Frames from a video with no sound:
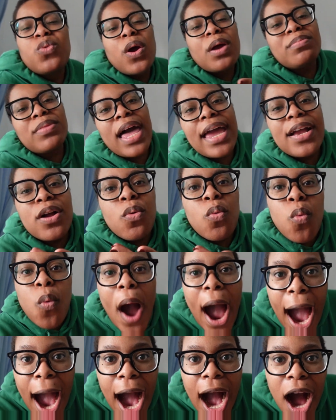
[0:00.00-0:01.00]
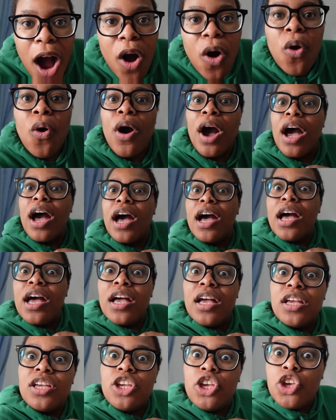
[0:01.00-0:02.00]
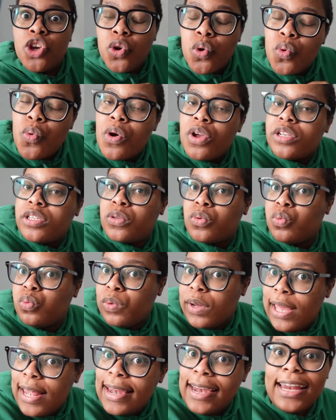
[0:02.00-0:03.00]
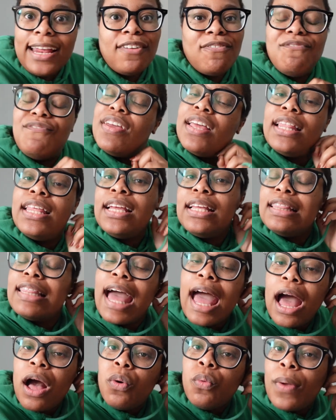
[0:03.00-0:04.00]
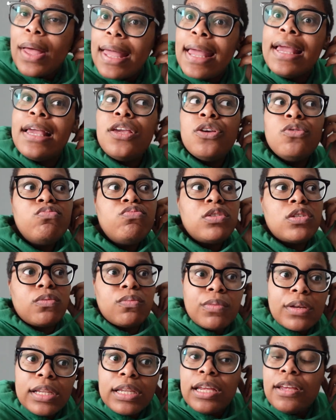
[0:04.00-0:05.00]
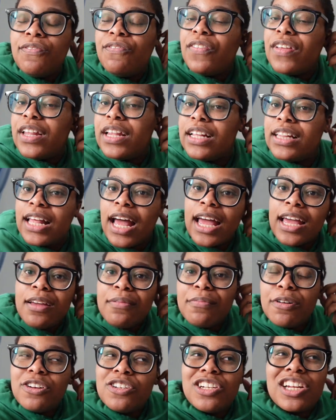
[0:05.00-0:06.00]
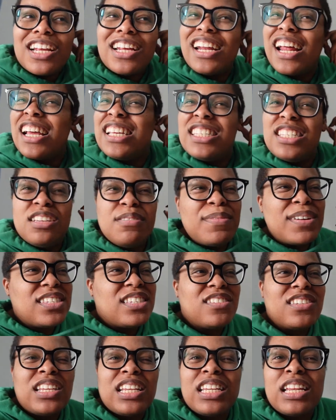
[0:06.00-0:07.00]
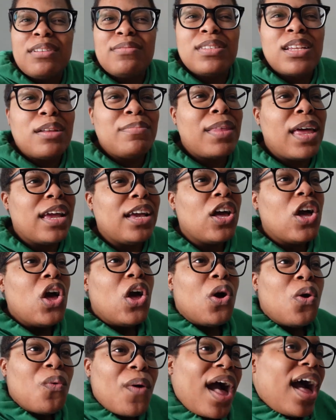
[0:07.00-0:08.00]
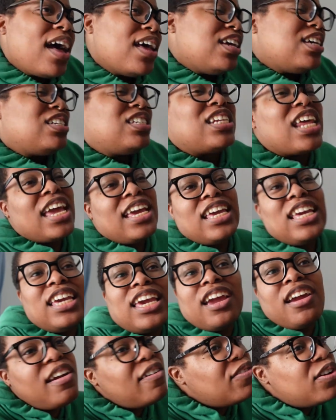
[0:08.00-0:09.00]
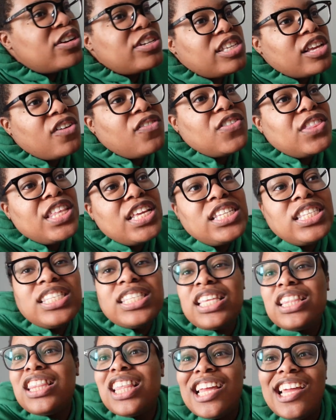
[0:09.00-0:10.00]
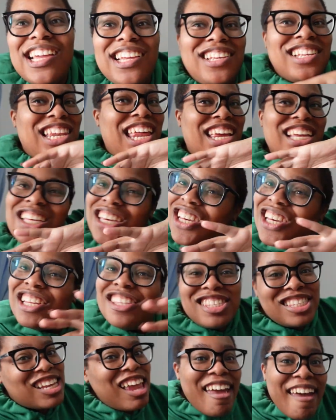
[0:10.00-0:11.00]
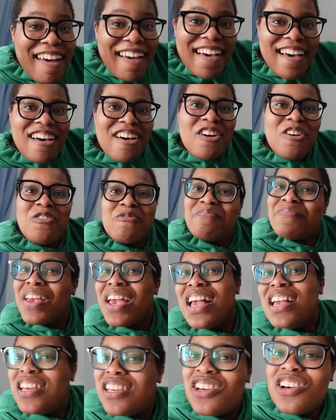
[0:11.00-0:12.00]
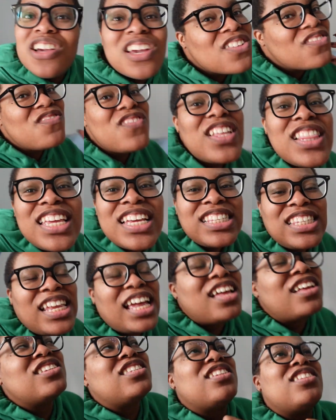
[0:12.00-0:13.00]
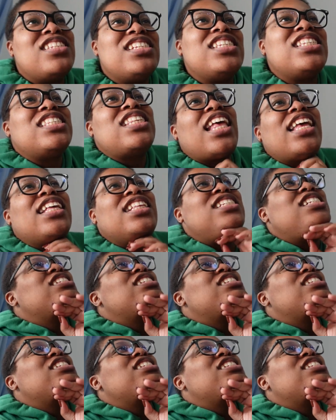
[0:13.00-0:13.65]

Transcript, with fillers: where i'm like wow you was really feeling that way. You was really feeling that emotion. And I see myself sometimes and I'm like, wow, you're taking care of yourself. And this thing, you like, you can tell. You can really tell. So this is like